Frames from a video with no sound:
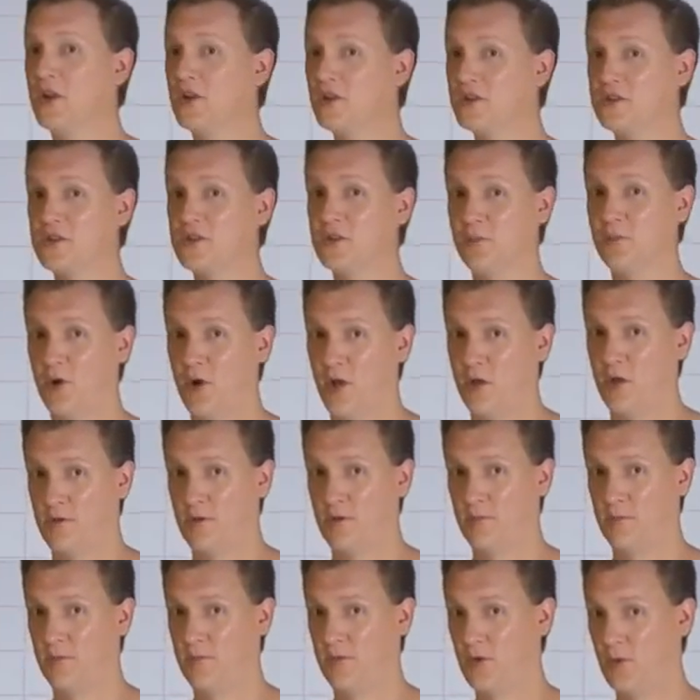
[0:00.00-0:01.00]
Here's the
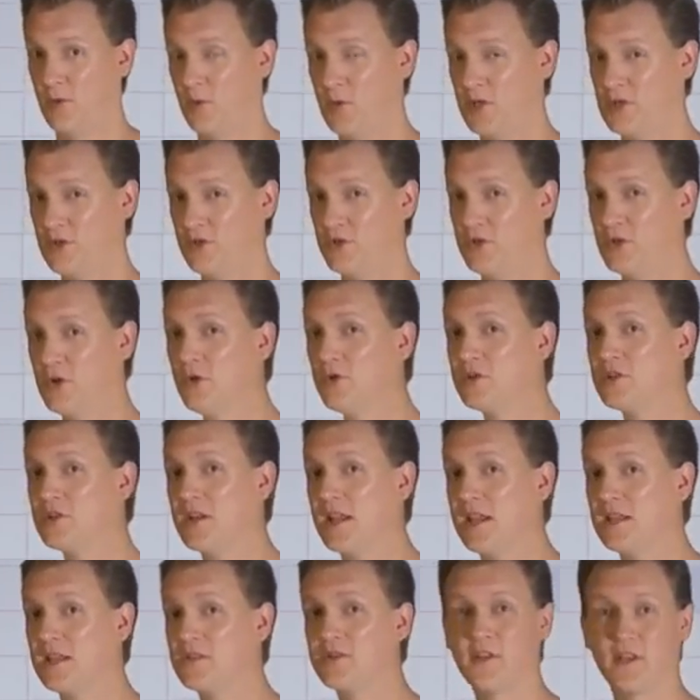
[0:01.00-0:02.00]
problem. When you choose an
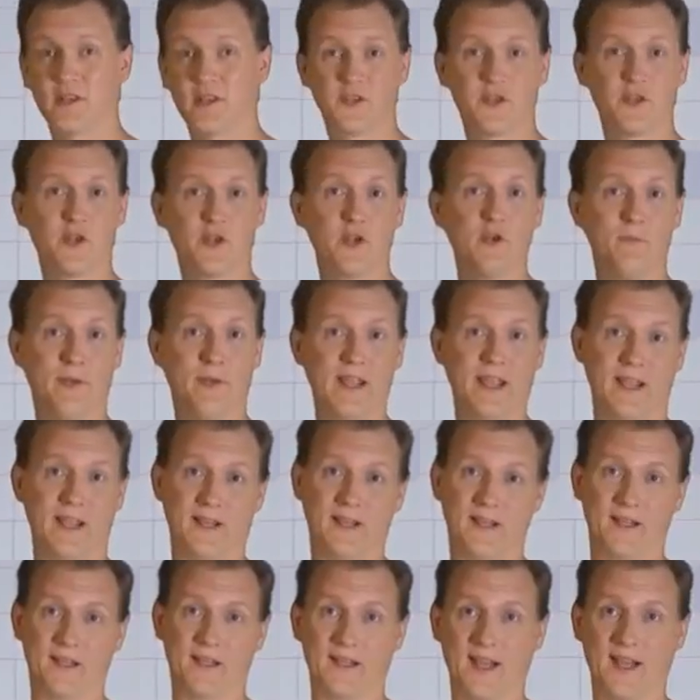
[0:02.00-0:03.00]
answer that's too
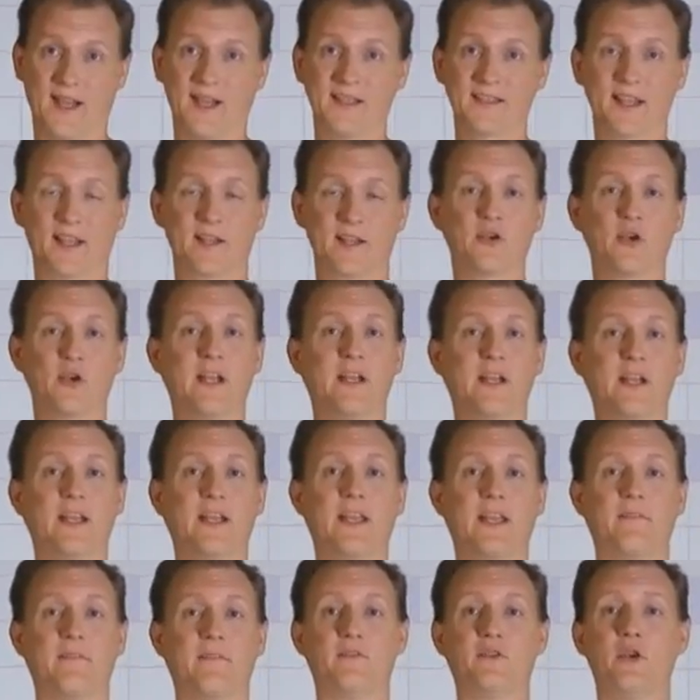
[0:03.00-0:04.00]
big, it's like trying to
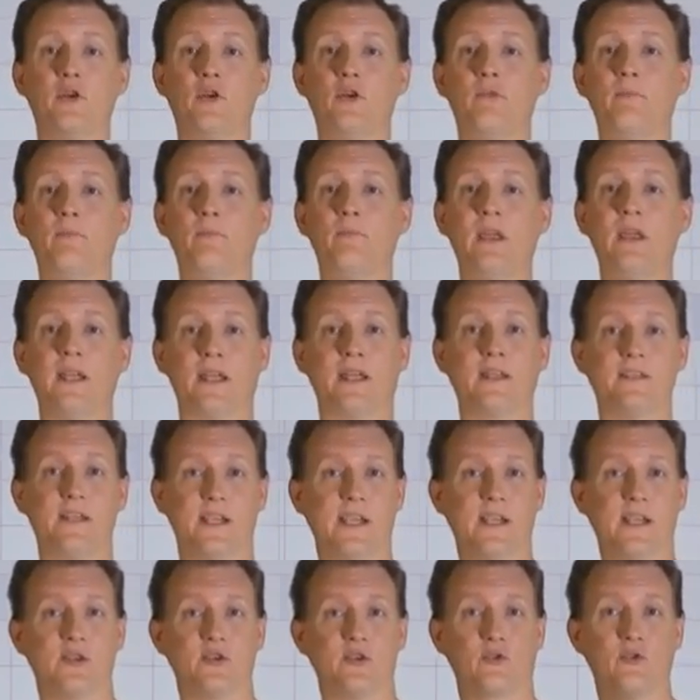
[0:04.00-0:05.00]
give too many to
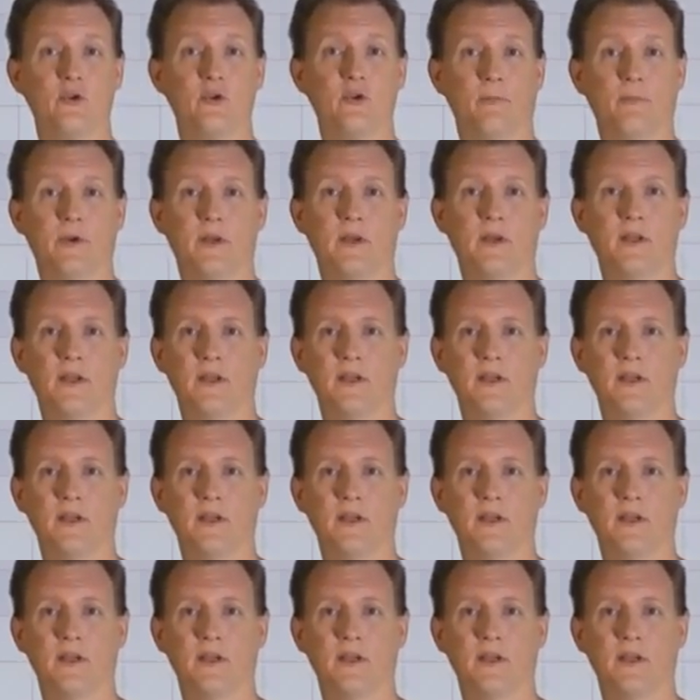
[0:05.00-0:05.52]
each group,